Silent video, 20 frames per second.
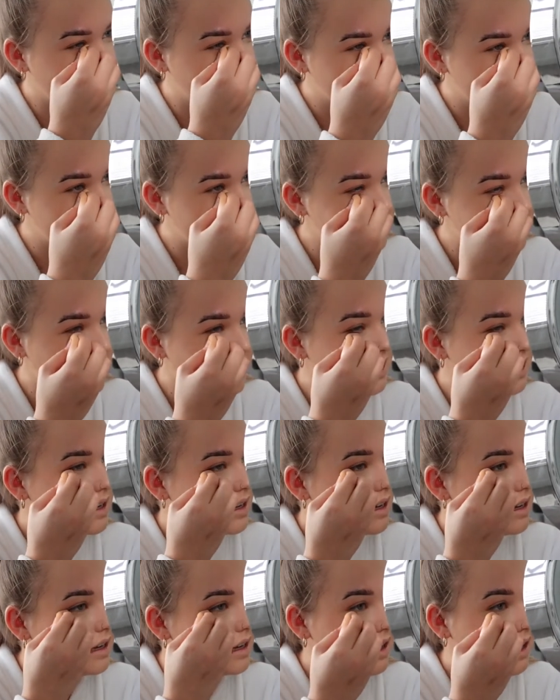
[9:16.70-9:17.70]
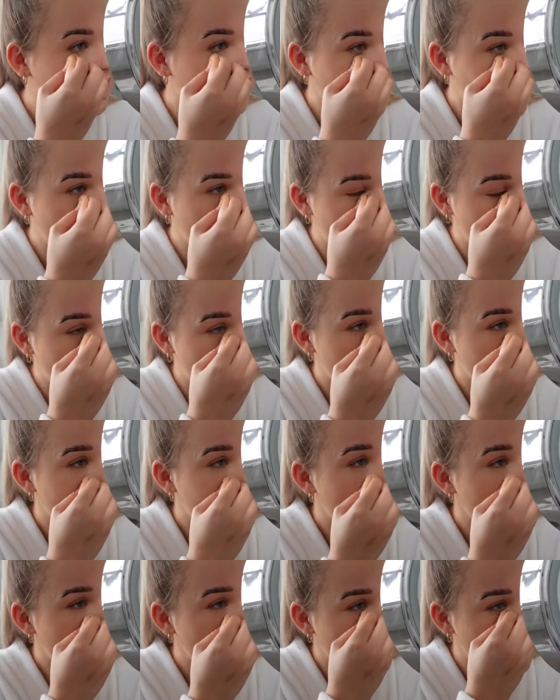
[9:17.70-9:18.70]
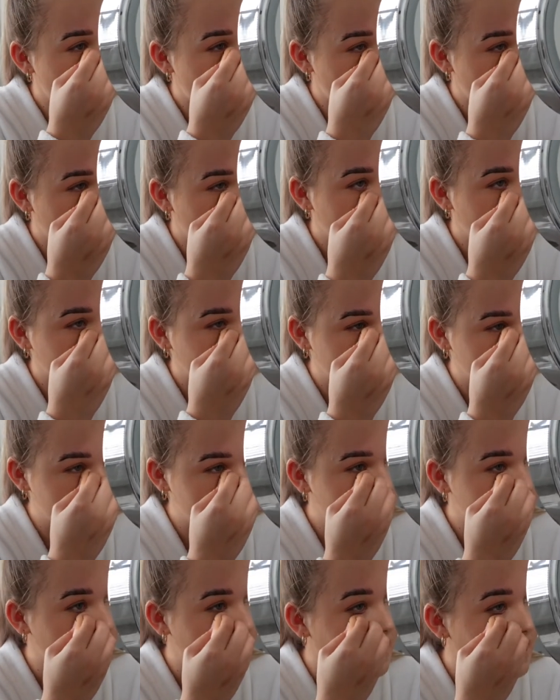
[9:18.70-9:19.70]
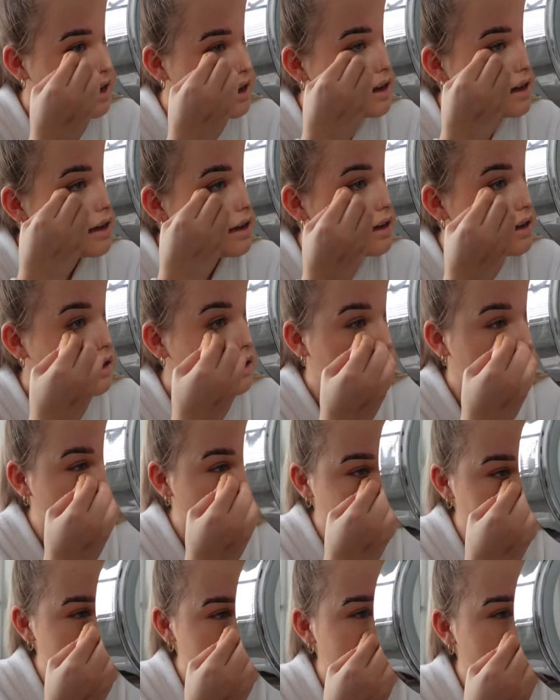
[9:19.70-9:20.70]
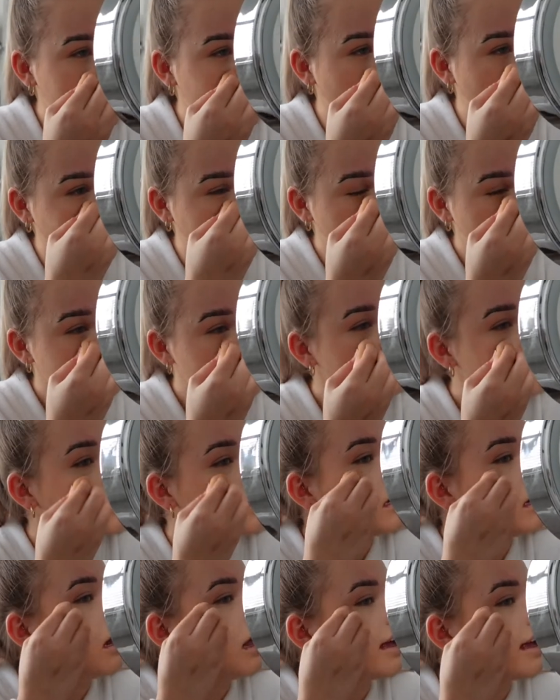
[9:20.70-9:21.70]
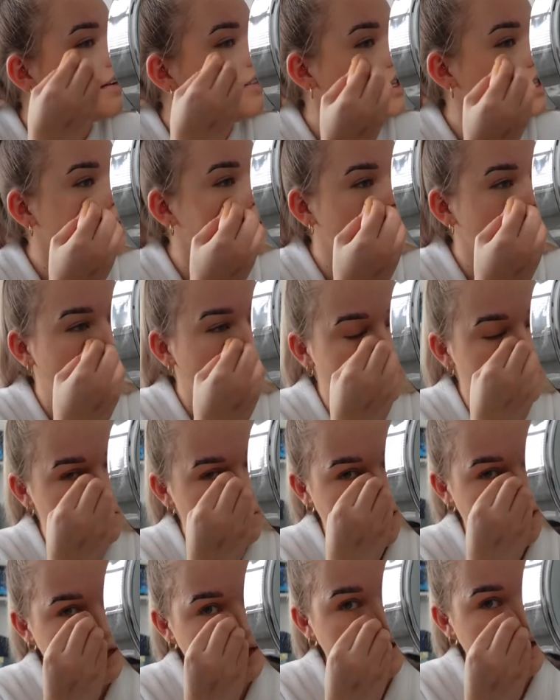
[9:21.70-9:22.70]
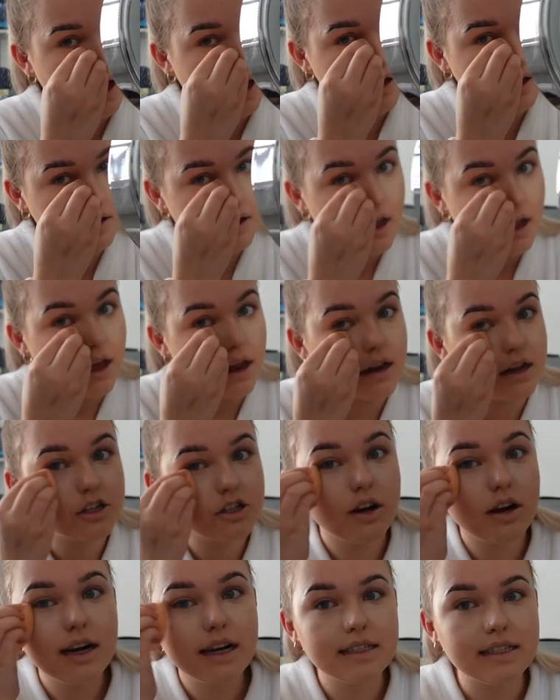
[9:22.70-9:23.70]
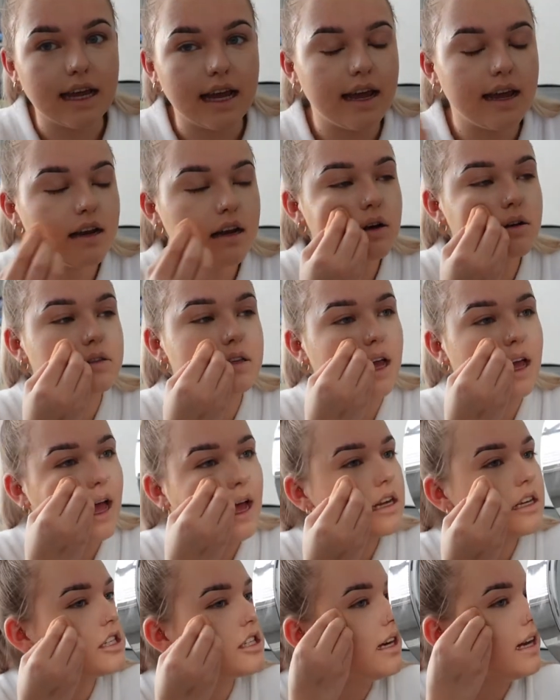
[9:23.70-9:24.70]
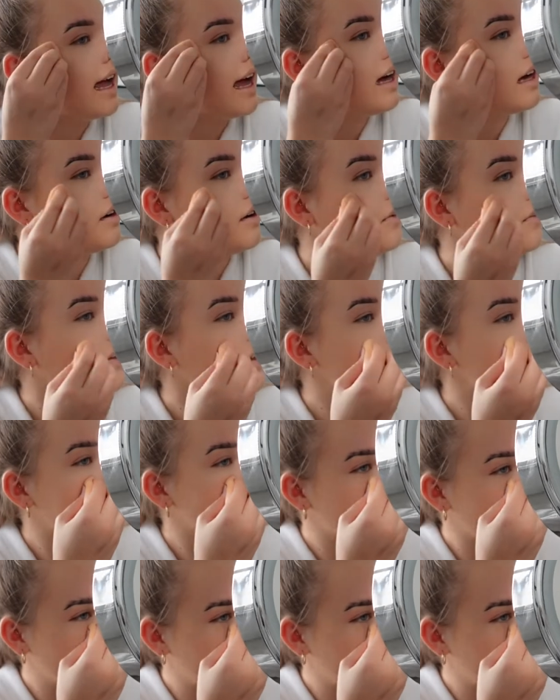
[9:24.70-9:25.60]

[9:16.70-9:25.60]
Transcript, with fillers: it's like a, a, a stick of concealer and I was just gonna like give it to my mum and be like, here you go. I tried it and I was like, actually, hang on, this is